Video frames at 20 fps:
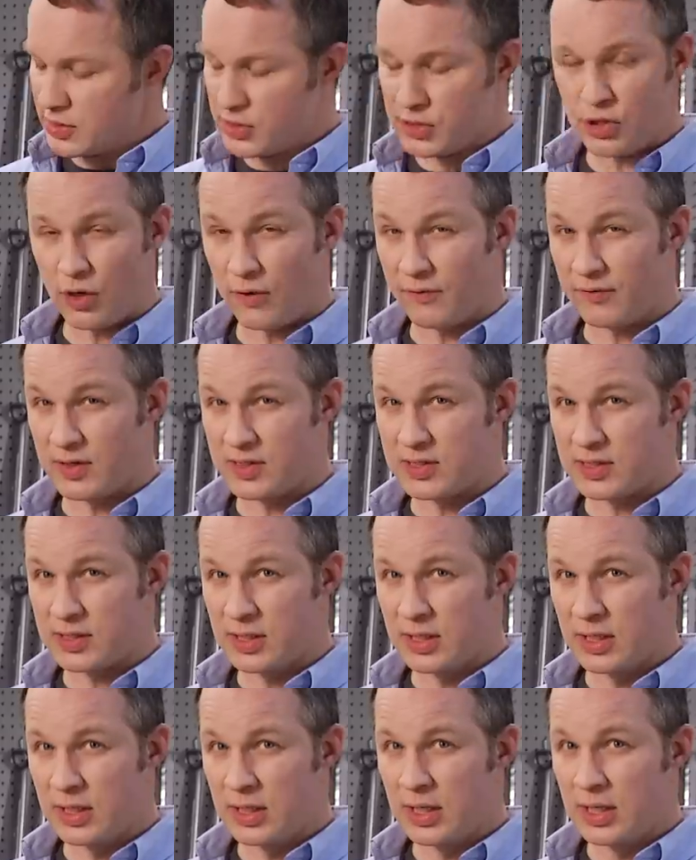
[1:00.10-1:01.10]
the surface,
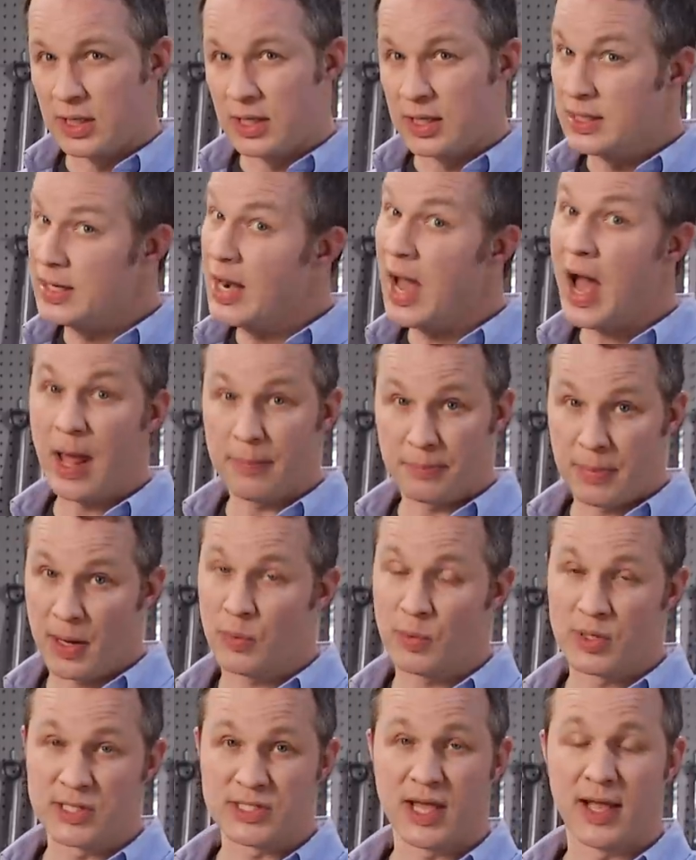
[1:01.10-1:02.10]
not by
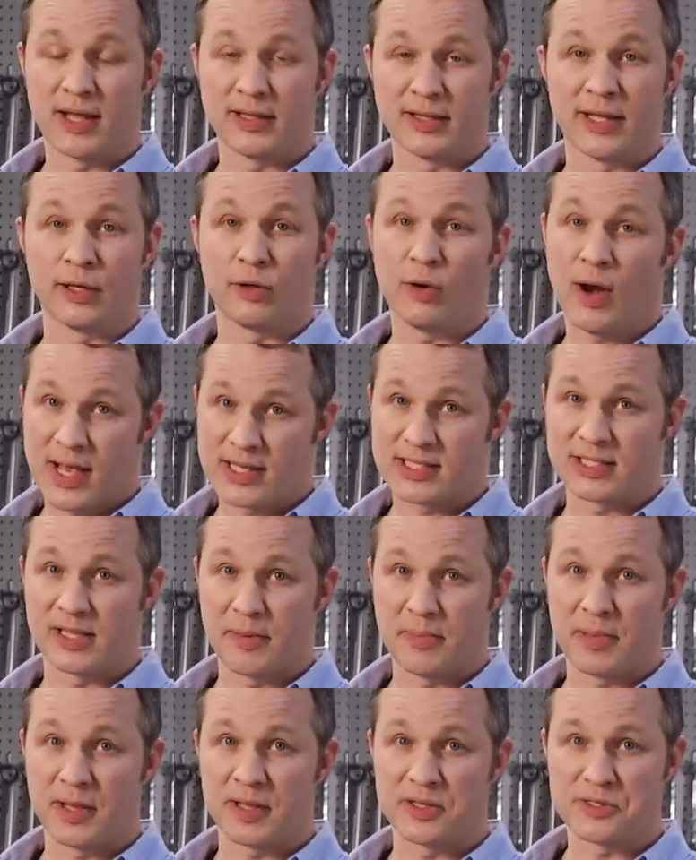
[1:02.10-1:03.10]
recycling grass
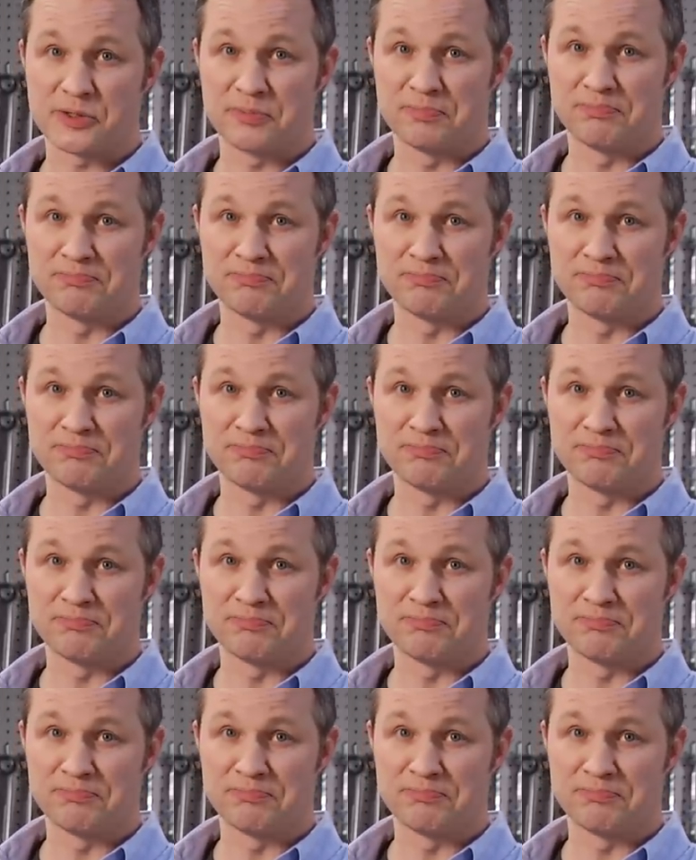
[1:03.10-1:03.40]
clippings.